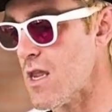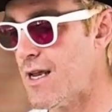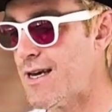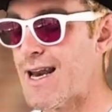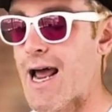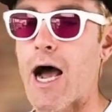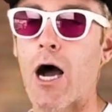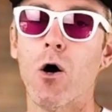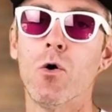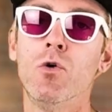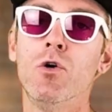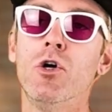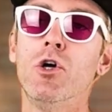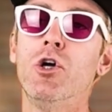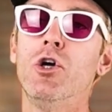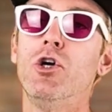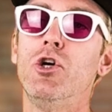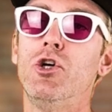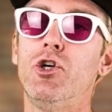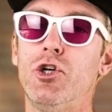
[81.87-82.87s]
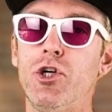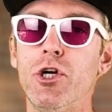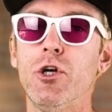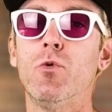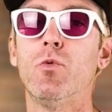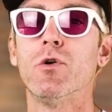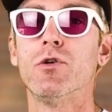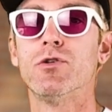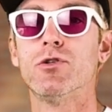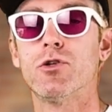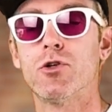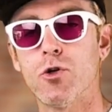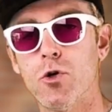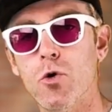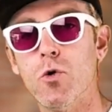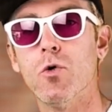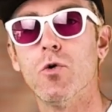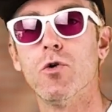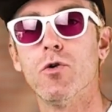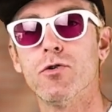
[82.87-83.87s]
Now, she was
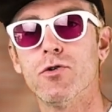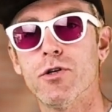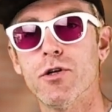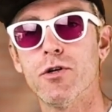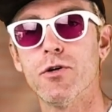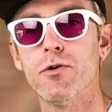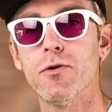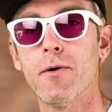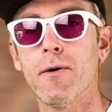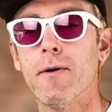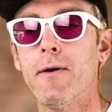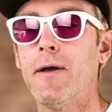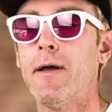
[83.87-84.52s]
cool, dude.